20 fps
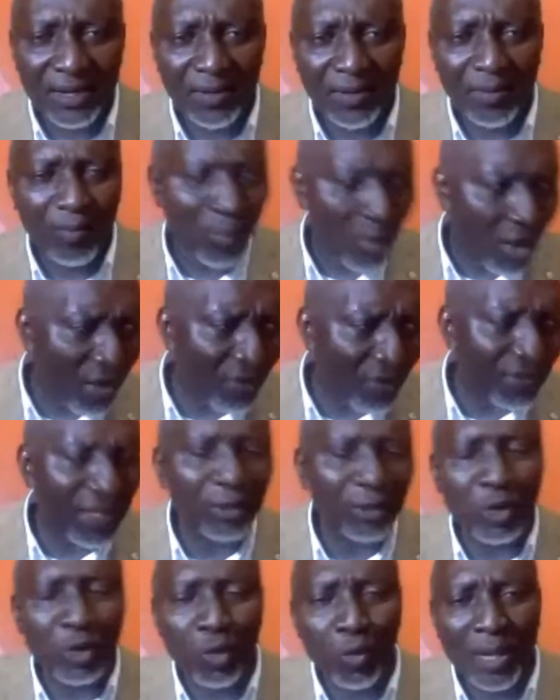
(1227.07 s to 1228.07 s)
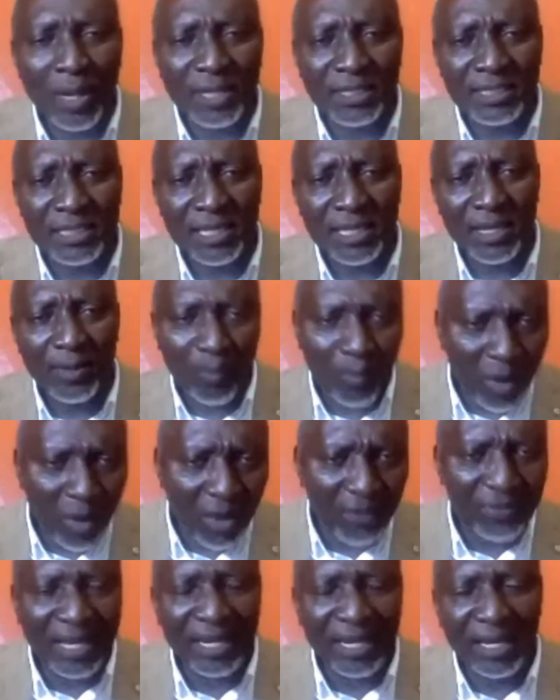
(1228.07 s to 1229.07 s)
more than Kuwait, more
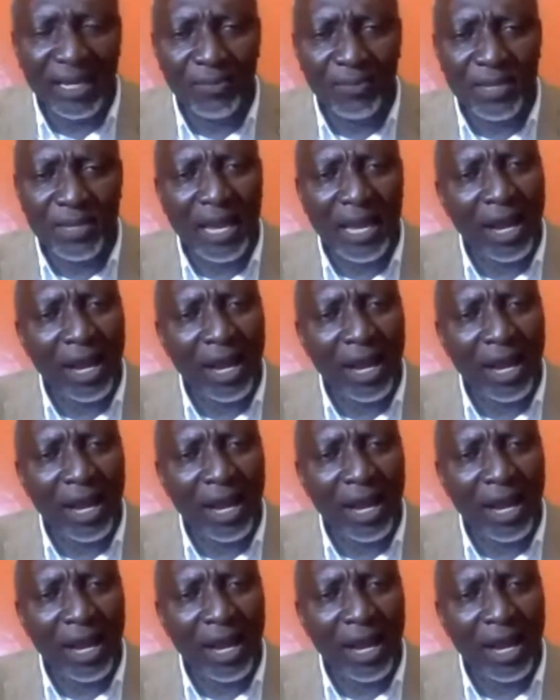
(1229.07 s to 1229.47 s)
than Libya,